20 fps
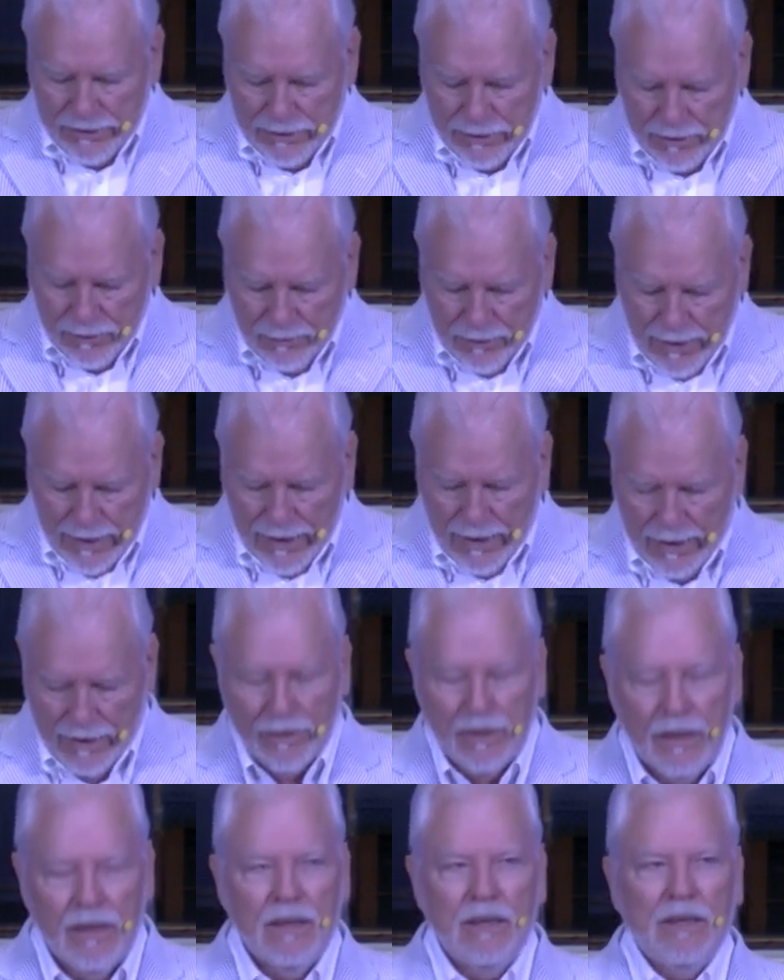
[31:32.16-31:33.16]
them
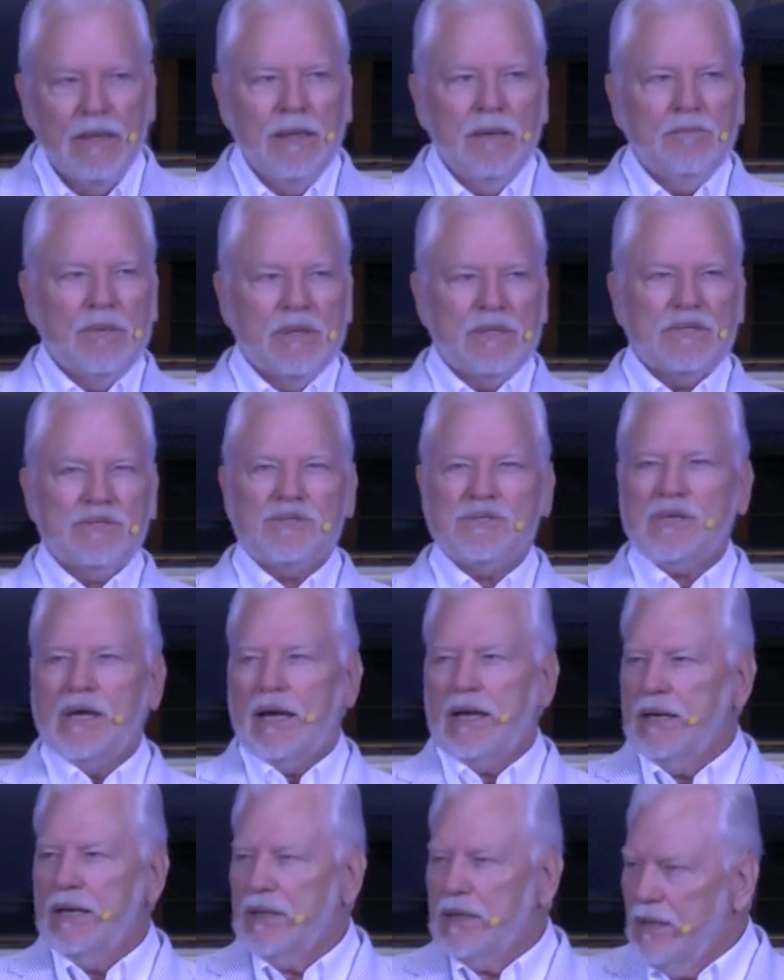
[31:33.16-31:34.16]
out. But the
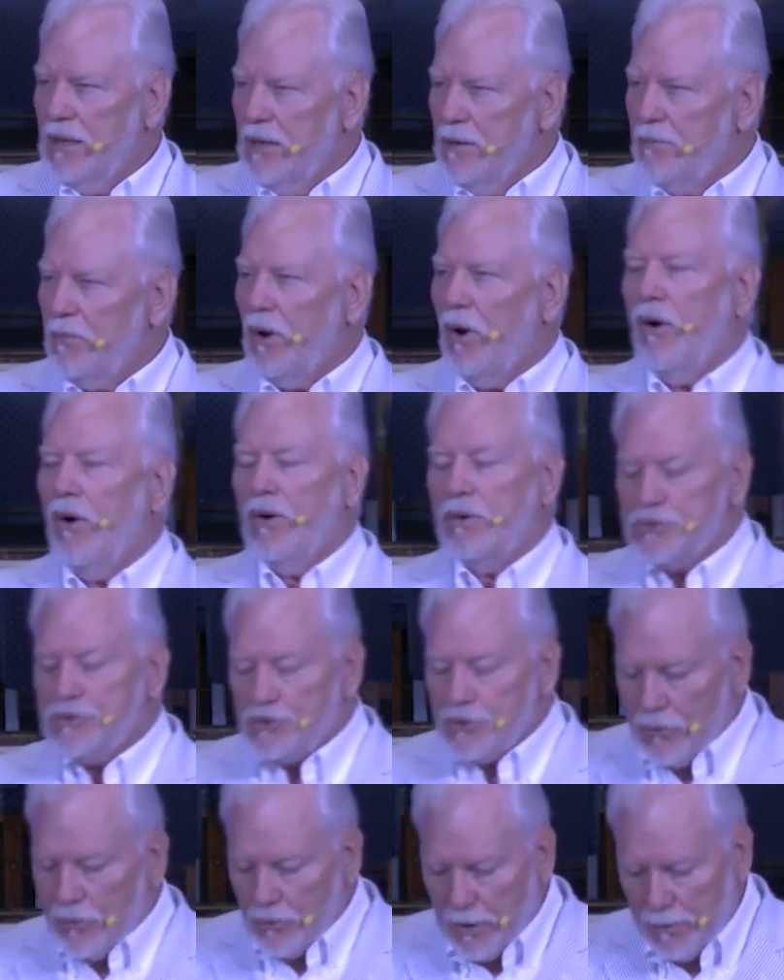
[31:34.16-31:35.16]
second cup
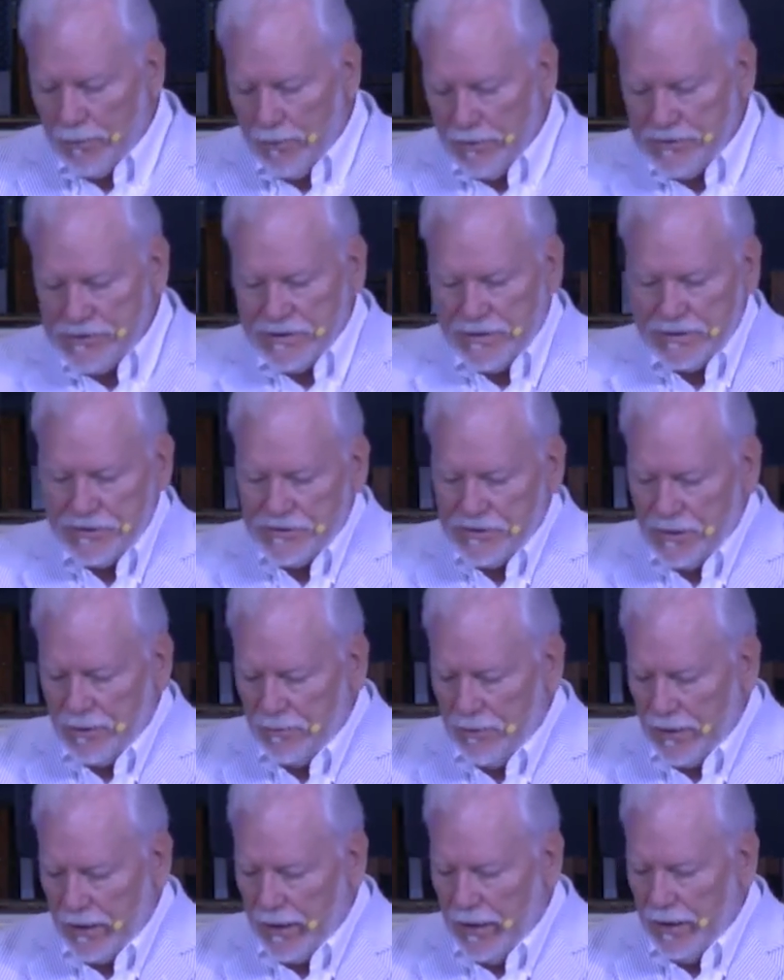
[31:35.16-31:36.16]
also represents
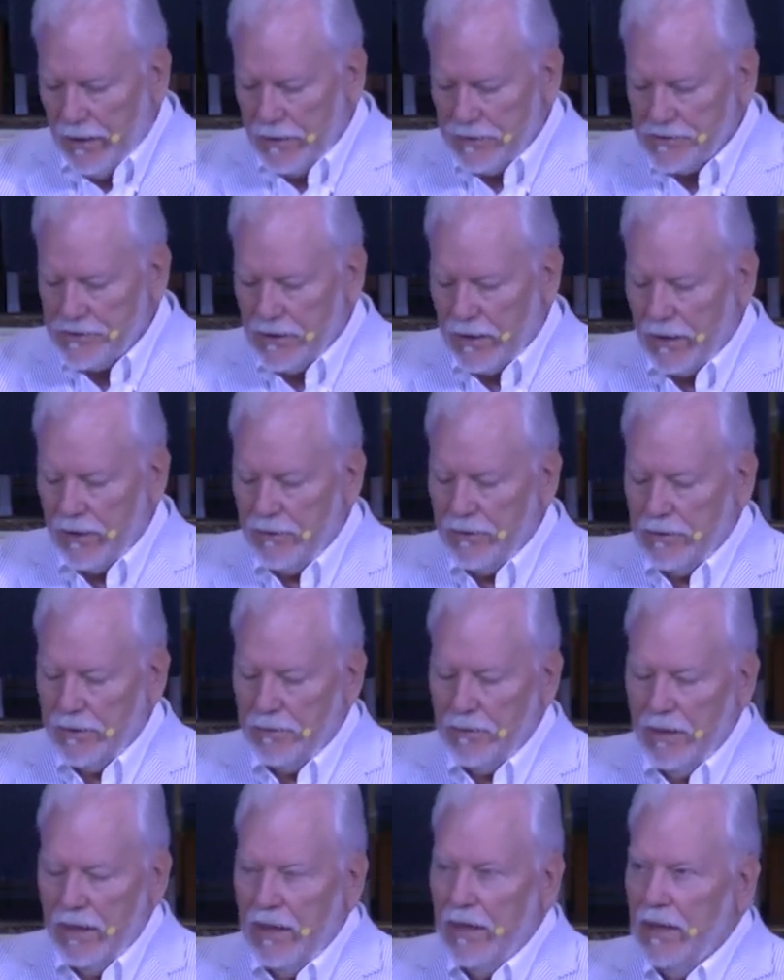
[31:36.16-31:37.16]
something else, not only
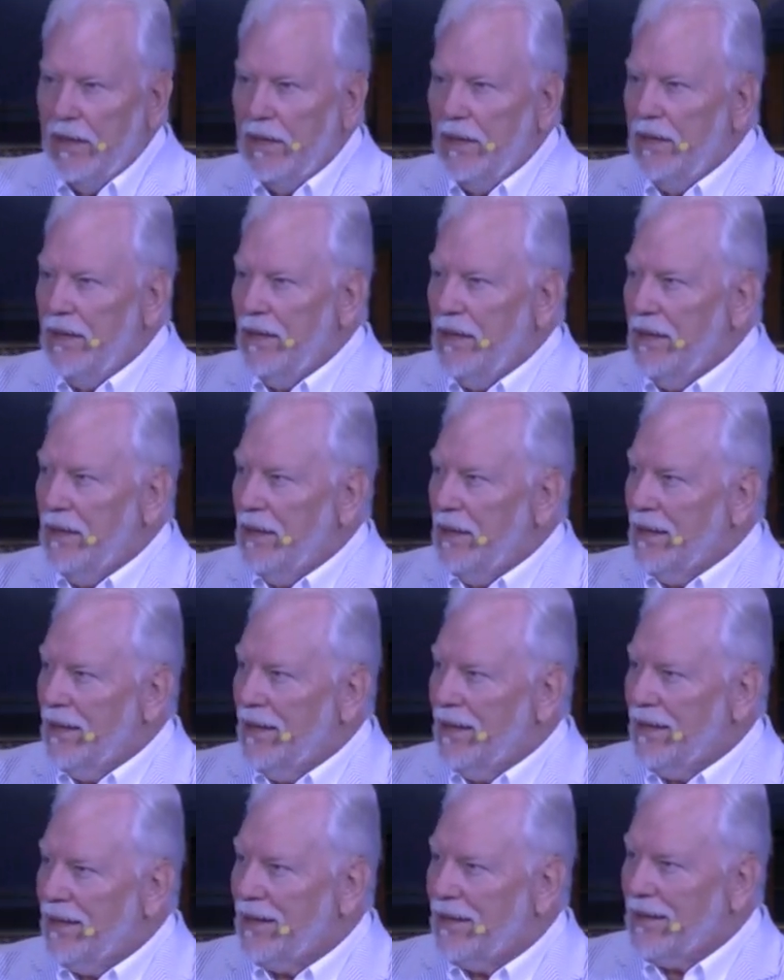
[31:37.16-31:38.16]
the
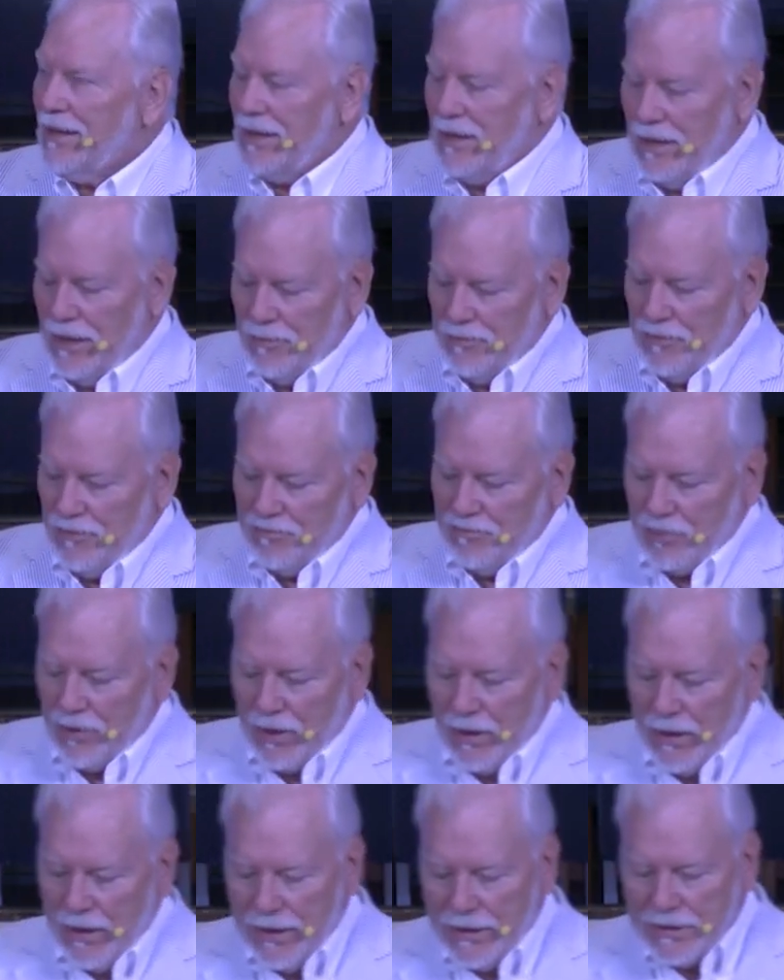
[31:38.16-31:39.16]
cup of
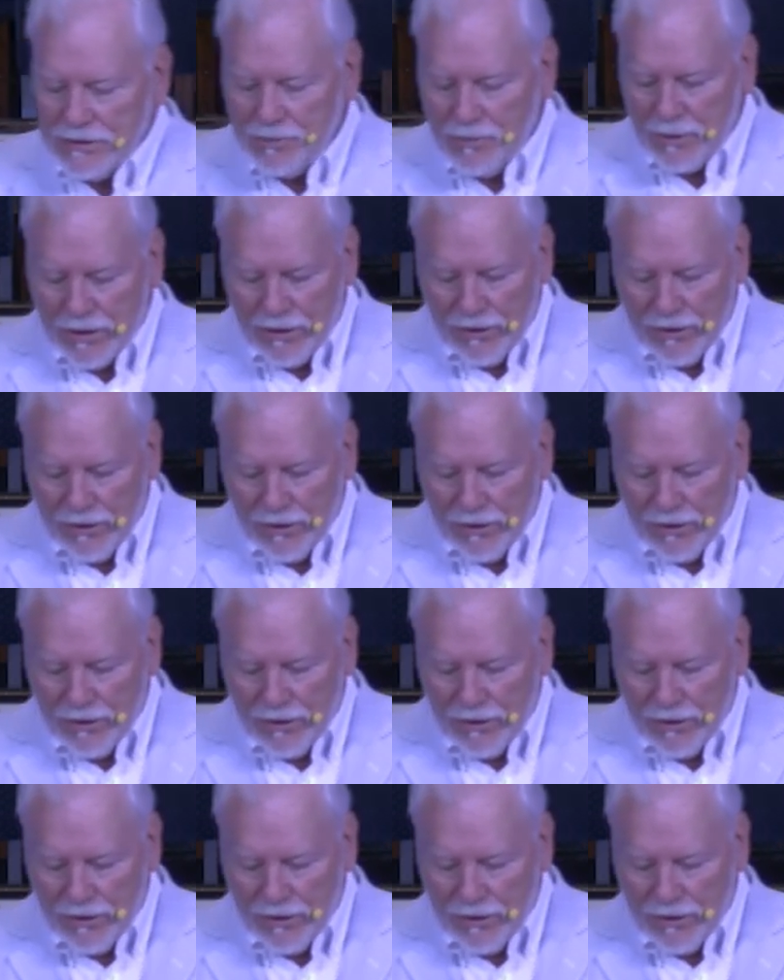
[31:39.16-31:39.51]
plagues, but it